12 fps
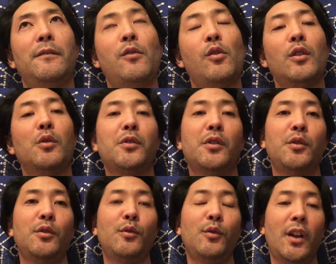
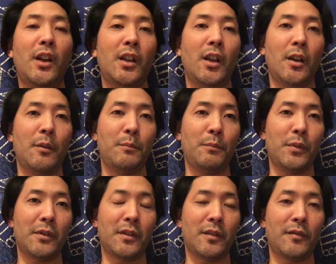4:02 a.m.
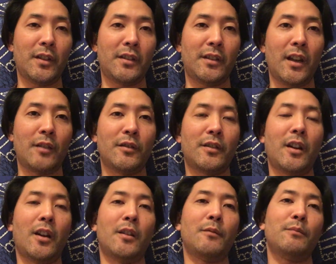Pacific Standard
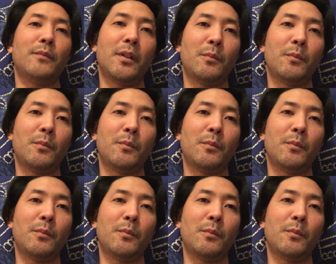Time.